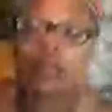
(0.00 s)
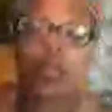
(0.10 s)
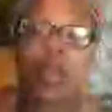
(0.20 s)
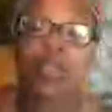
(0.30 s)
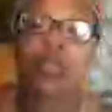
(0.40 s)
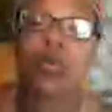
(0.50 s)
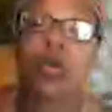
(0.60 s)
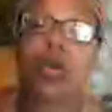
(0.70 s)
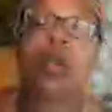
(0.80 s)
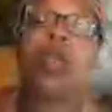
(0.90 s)
the way you
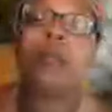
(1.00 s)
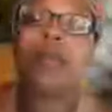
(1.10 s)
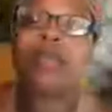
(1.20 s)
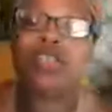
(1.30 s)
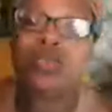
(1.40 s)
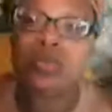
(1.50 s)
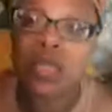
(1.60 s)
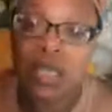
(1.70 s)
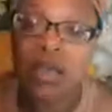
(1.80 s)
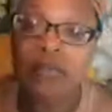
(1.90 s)
are, because you
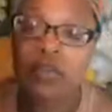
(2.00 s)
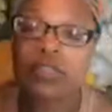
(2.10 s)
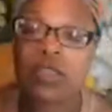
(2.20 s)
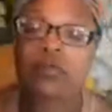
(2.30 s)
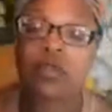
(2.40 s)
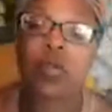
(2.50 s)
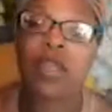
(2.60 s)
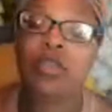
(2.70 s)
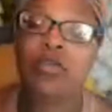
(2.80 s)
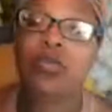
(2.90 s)
love yourself the way
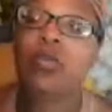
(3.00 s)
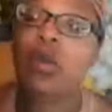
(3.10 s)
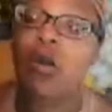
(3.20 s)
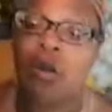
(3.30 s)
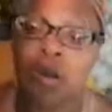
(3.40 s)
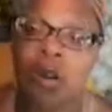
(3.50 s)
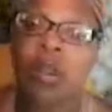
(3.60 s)
you are,